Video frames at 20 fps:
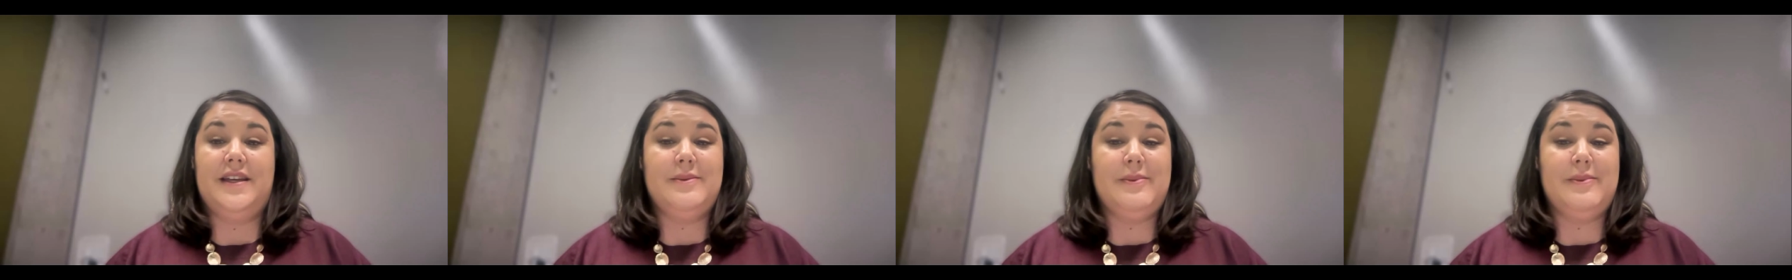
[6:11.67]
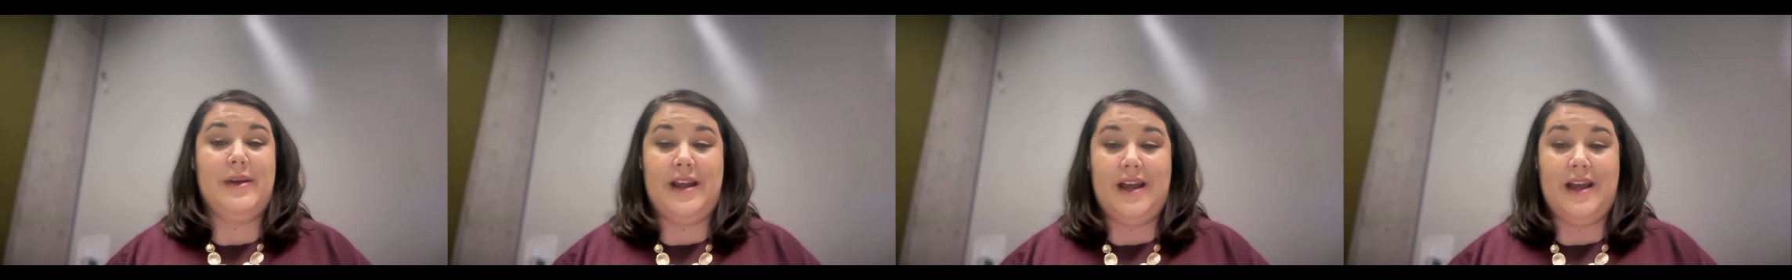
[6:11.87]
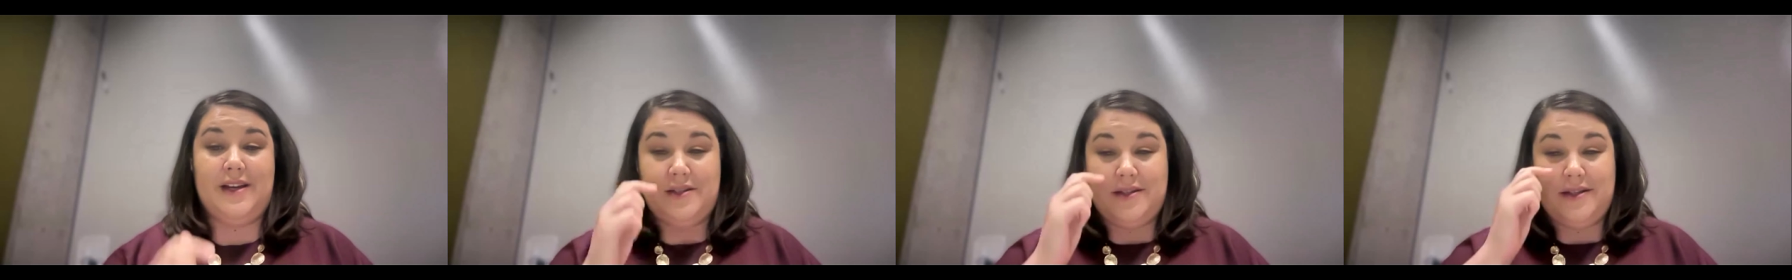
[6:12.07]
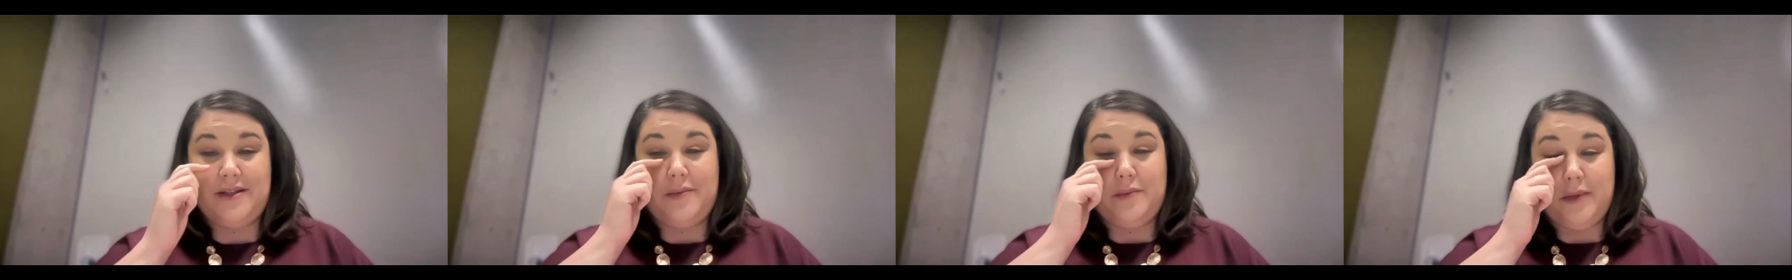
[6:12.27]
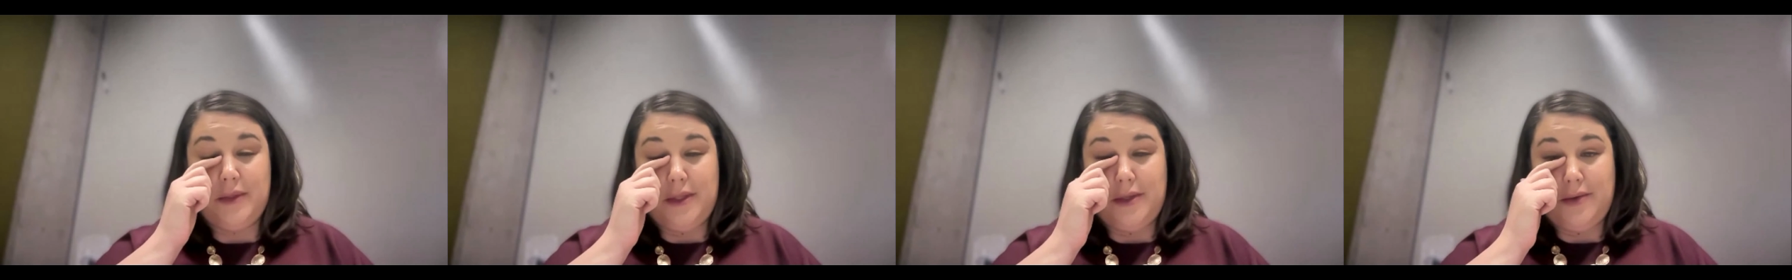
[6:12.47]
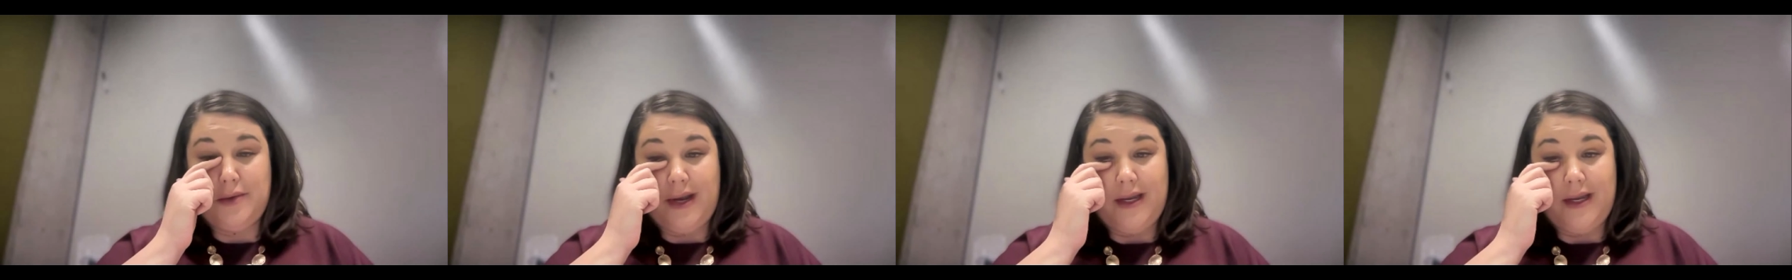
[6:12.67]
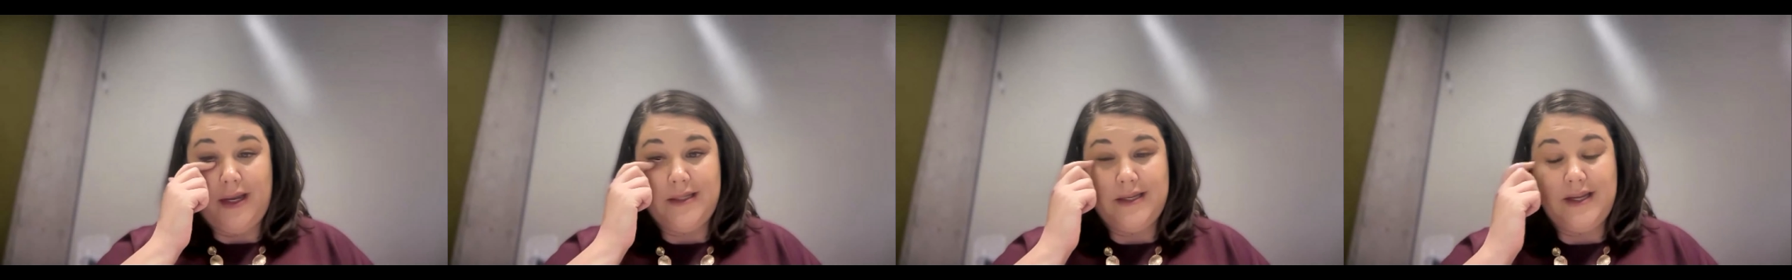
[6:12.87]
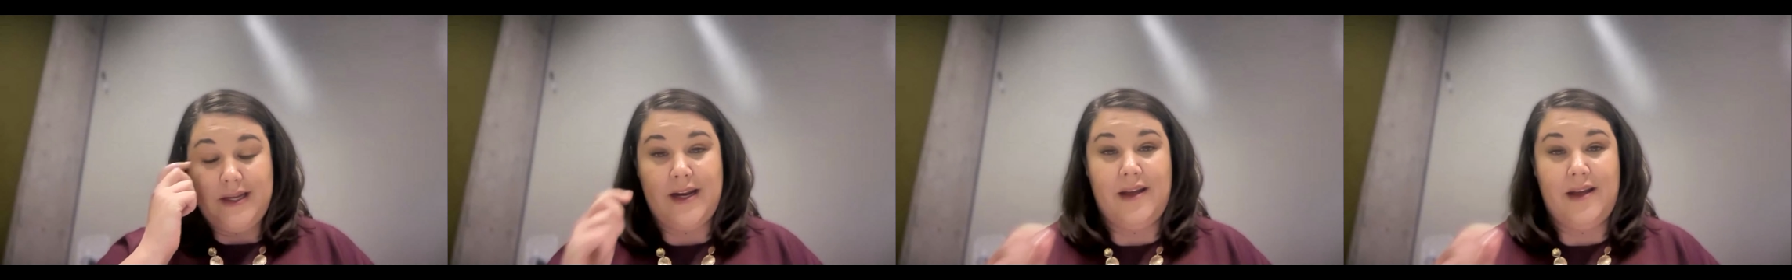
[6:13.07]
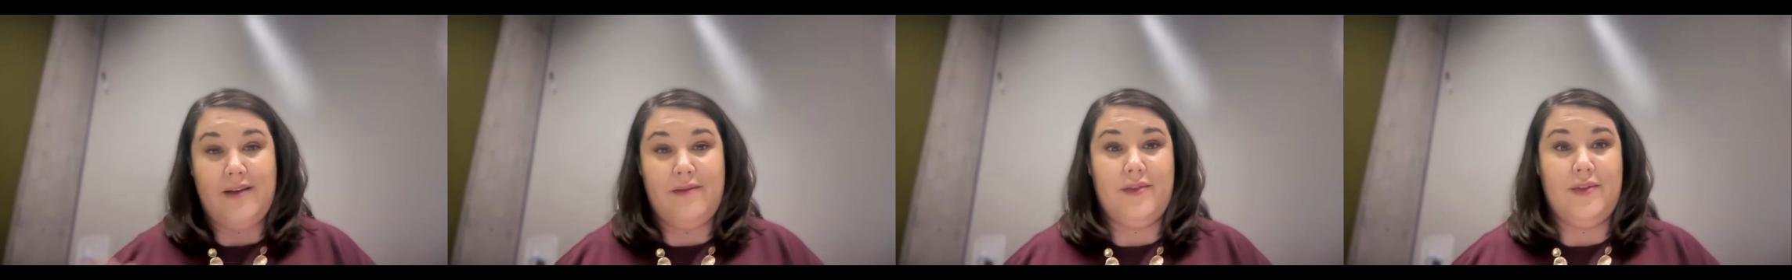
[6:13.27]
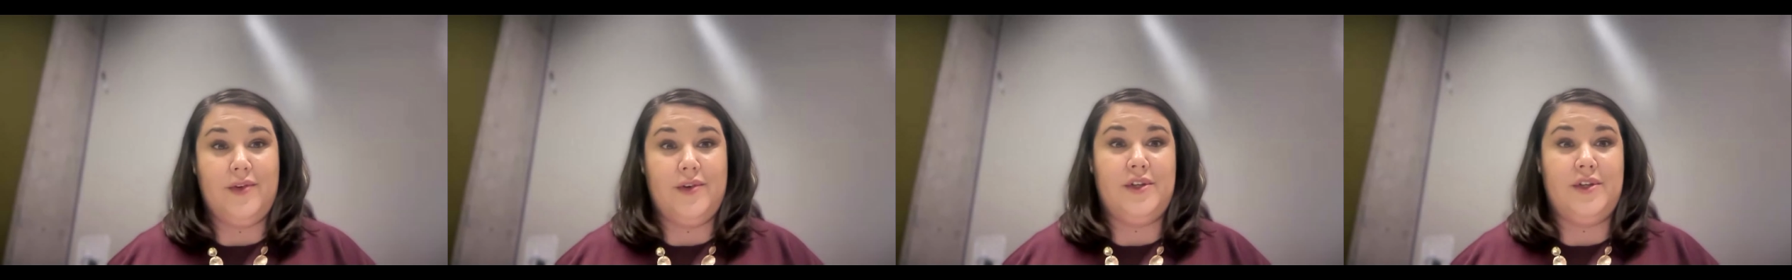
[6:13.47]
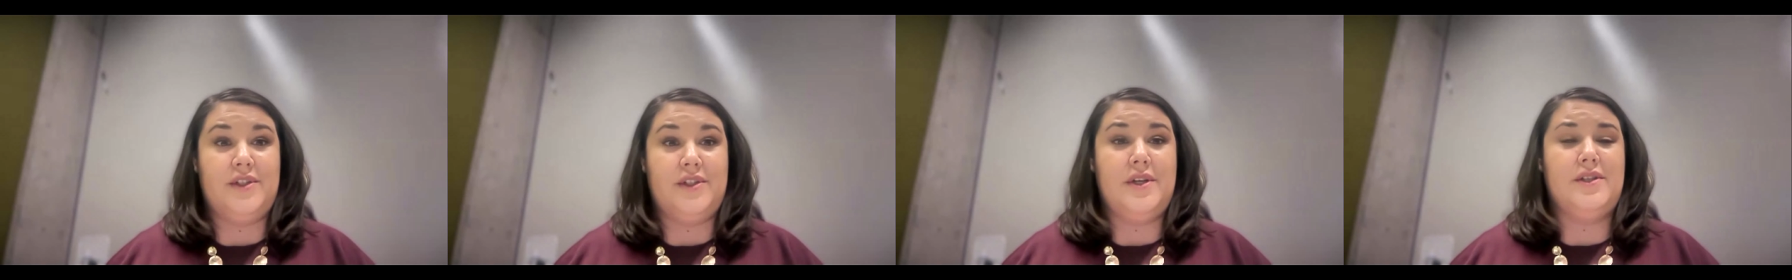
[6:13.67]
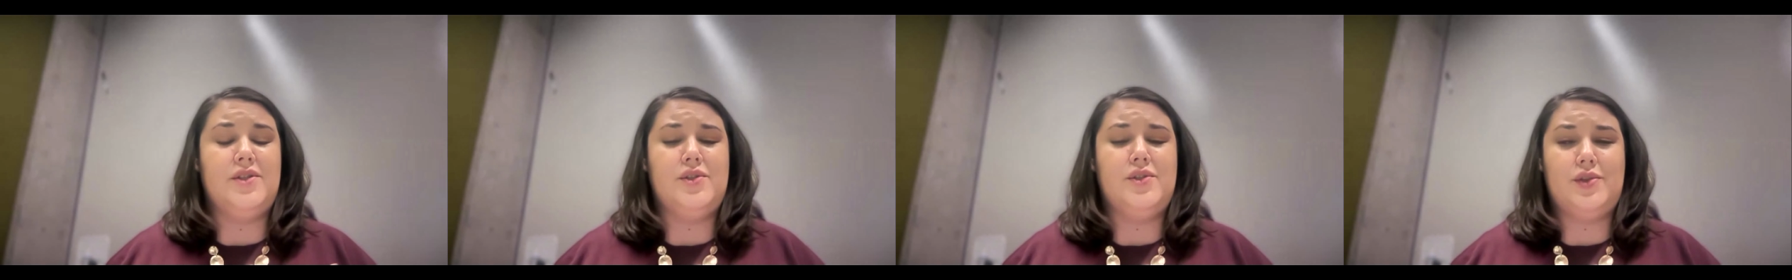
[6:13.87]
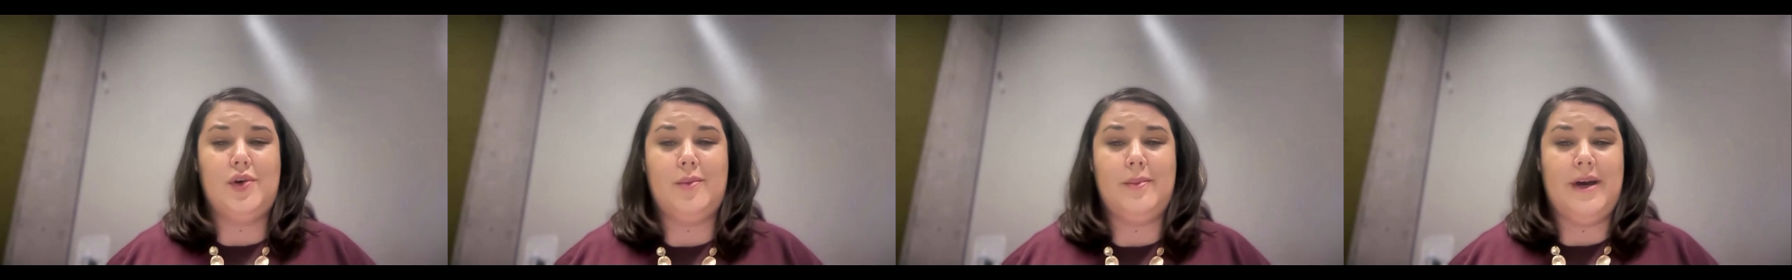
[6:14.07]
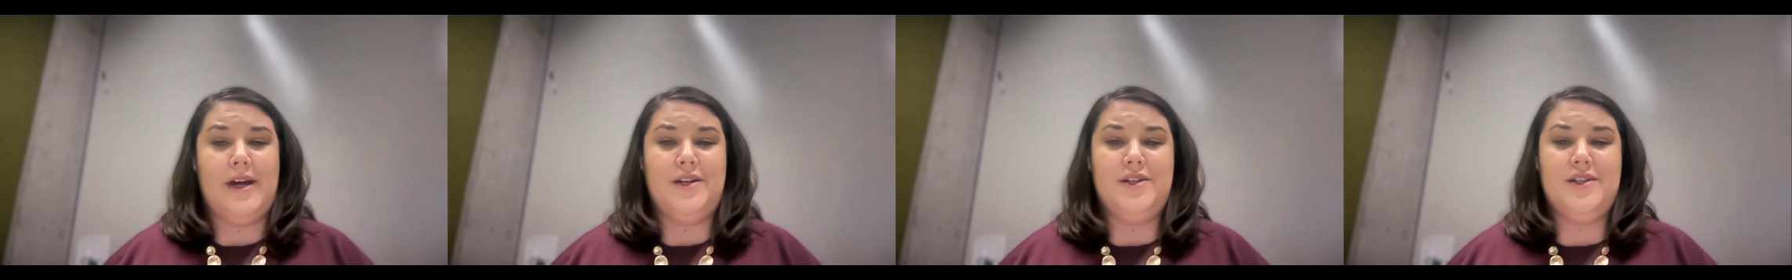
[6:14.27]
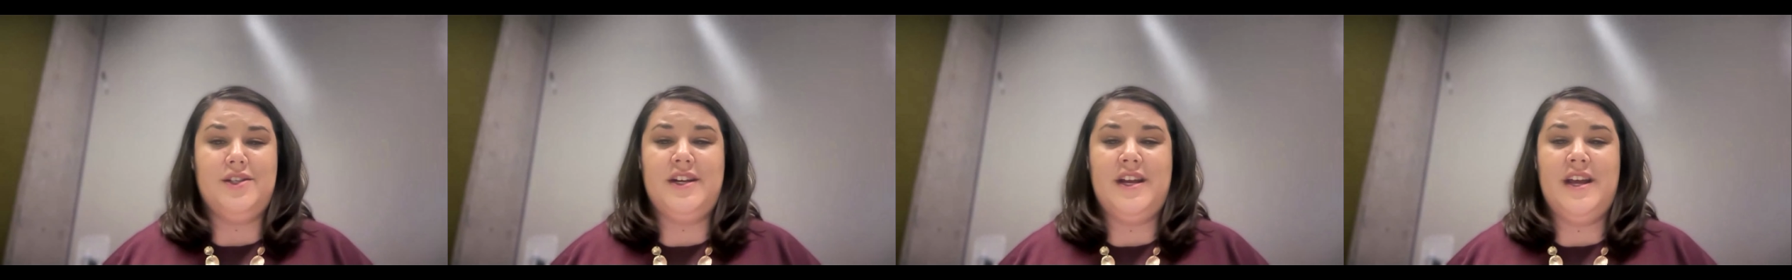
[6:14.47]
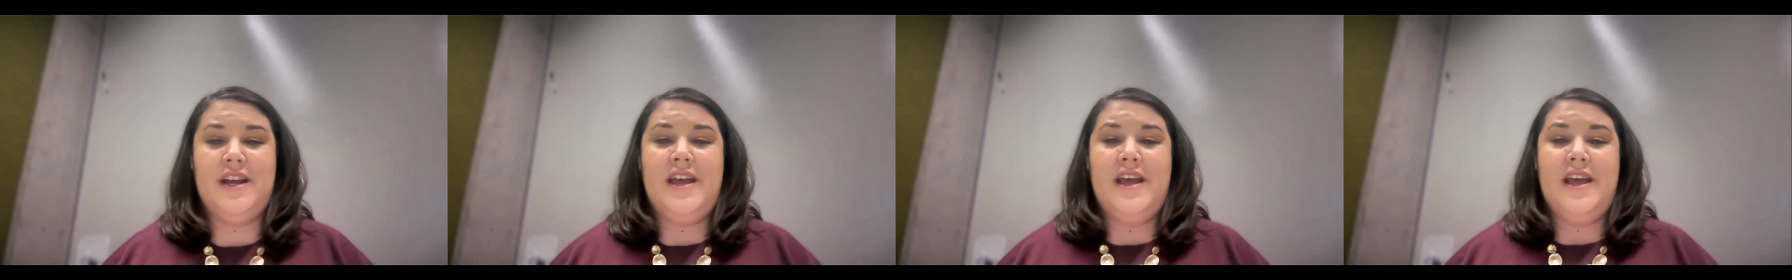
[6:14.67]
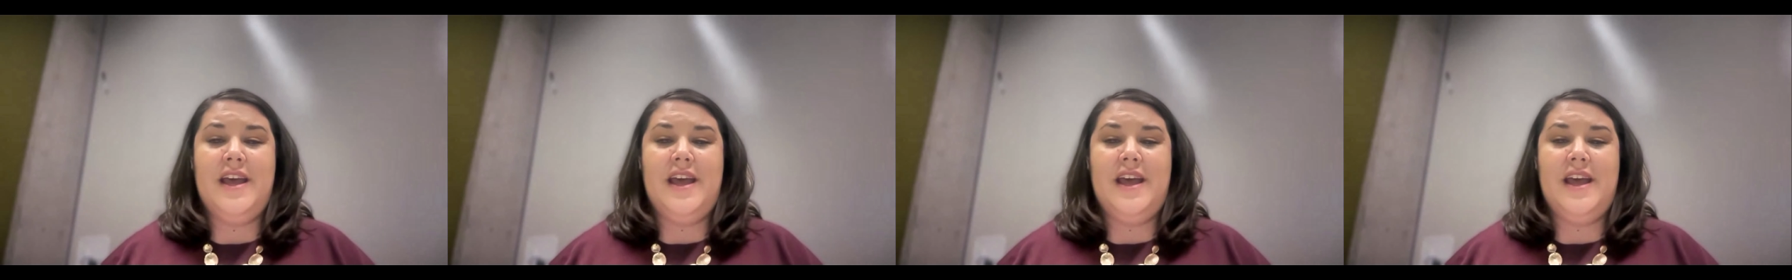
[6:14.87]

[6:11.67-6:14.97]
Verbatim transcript: it's been actually really great. And I've learned so much.